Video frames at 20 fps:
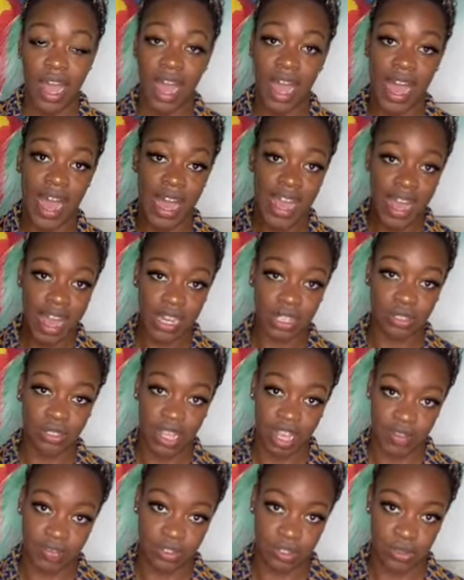I actually
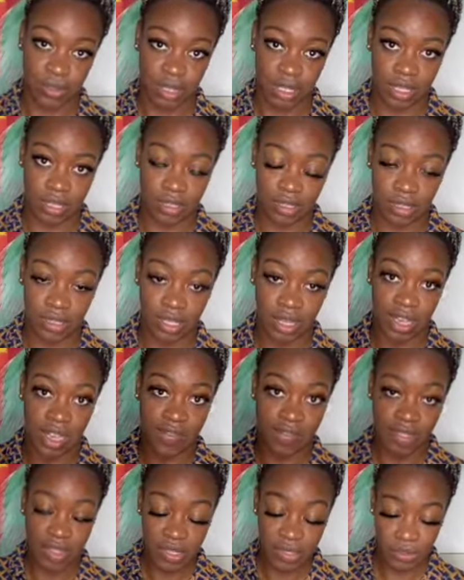have two of these. So I
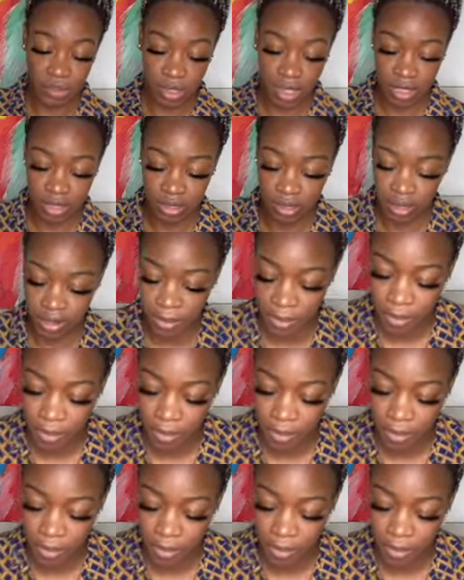have this one